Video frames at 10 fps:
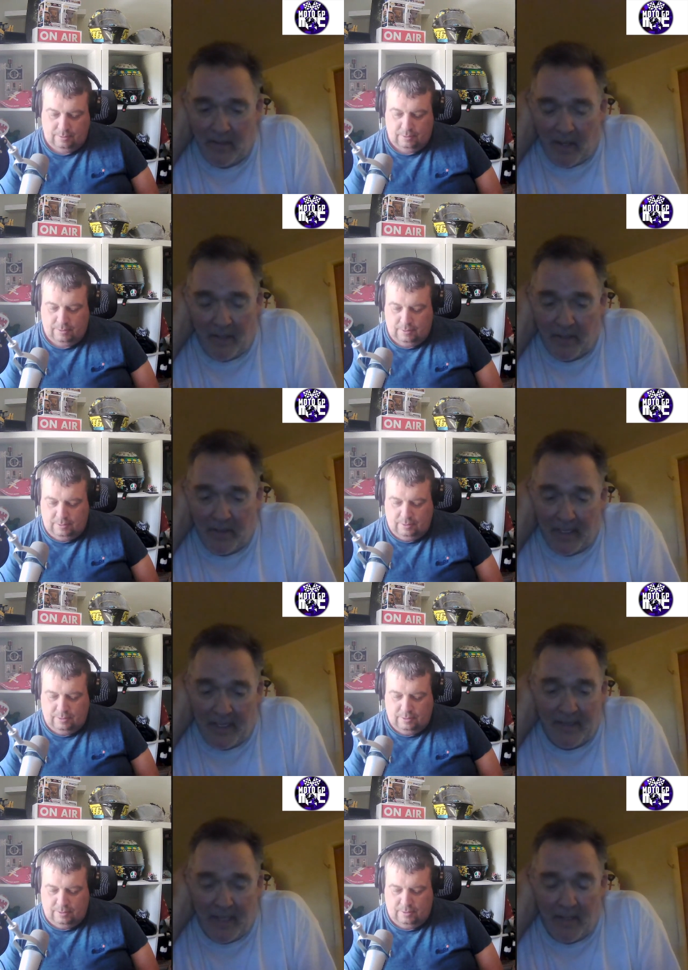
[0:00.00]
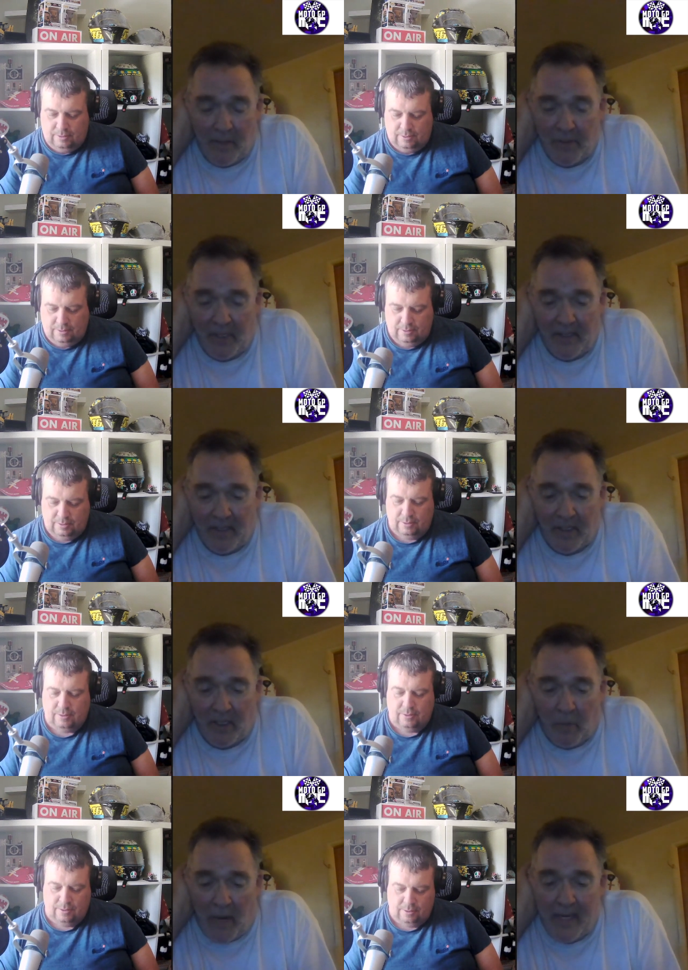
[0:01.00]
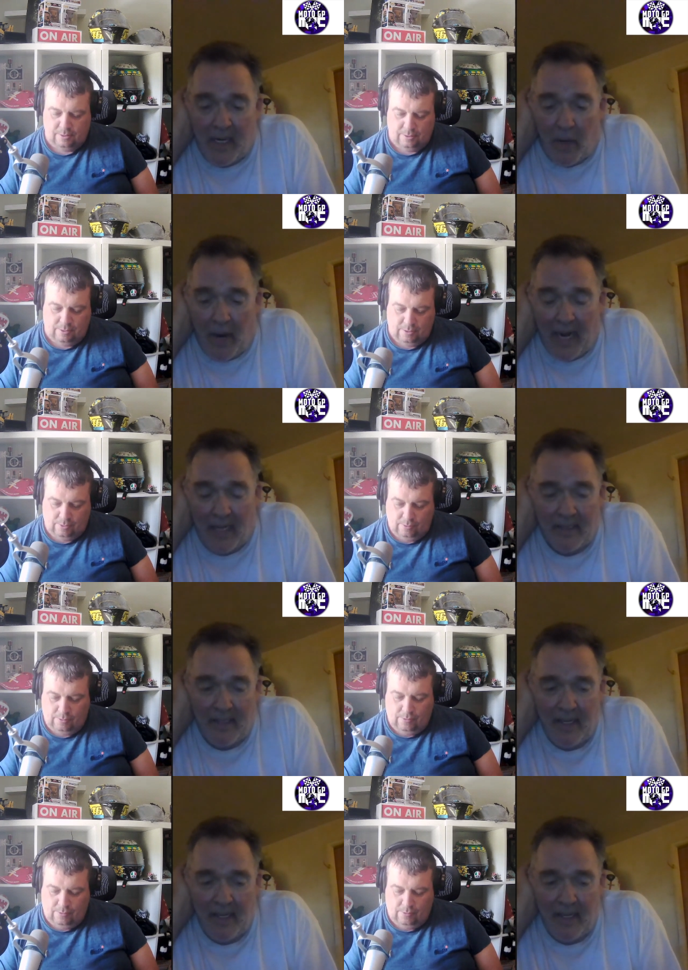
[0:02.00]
Speaker 1: It's like I said, it's a good way to go out.